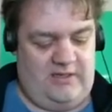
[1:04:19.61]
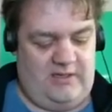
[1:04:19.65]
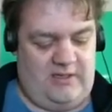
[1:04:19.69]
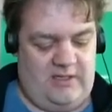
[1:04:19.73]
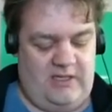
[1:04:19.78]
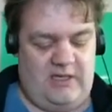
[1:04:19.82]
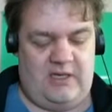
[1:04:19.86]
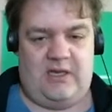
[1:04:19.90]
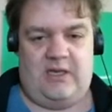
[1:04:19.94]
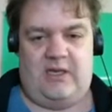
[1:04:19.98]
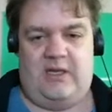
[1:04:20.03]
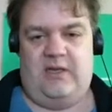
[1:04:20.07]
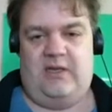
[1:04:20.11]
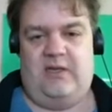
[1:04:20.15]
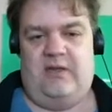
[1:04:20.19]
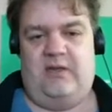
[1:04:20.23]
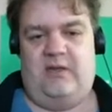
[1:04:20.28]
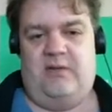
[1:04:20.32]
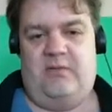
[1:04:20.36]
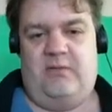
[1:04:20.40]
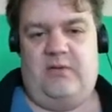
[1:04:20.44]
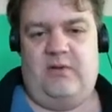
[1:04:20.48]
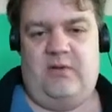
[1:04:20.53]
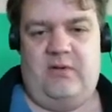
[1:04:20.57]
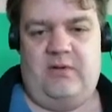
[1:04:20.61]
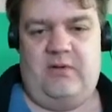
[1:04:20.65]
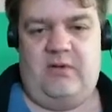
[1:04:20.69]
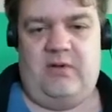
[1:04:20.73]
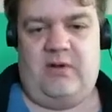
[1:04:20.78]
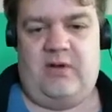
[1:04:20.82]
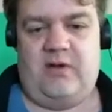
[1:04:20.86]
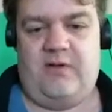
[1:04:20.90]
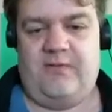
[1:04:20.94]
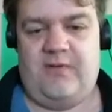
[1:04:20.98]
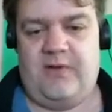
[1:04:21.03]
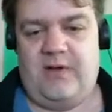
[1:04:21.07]
yeah,
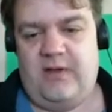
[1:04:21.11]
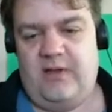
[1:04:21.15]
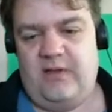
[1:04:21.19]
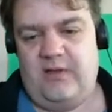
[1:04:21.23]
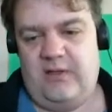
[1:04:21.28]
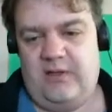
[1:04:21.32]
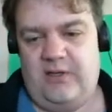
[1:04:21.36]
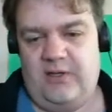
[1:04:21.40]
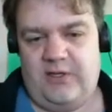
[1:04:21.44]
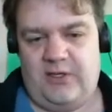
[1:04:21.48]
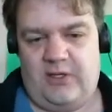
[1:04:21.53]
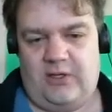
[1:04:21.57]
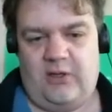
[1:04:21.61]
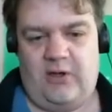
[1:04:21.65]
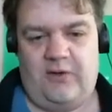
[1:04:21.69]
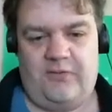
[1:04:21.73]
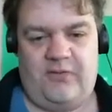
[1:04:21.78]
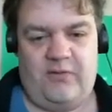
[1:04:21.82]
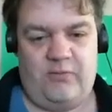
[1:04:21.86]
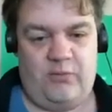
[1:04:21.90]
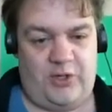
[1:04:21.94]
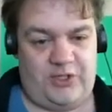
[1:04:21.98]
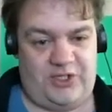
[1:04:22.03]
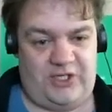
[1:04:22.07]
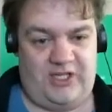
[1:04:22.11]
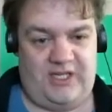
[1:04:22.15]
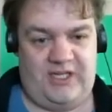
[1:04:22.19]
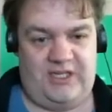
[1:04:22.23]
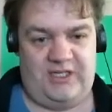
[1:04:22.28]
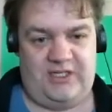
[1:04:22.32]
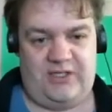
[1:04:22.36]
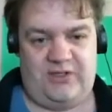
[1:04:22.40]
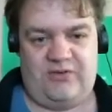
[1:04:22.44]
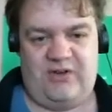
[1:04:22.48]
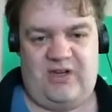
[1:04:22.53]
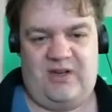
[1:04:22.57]
I've learned a lot from watching
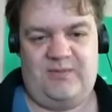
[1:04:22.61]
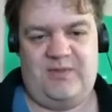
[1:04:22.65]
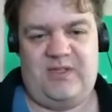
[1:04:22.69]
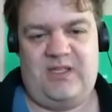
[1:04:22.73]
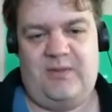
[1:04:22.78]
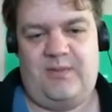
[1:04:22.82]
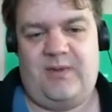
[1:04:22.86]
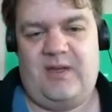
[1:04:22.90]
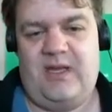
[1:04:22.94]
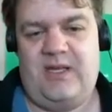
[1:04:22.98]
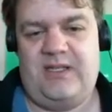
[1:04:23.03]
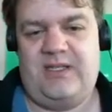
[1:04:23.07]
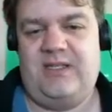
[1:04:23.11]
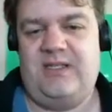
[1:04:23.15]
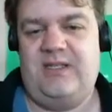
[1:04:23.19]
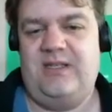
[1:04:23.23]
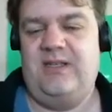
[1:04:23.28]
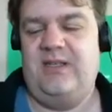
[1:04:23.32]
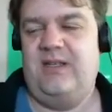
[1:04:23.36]
his streams in the past.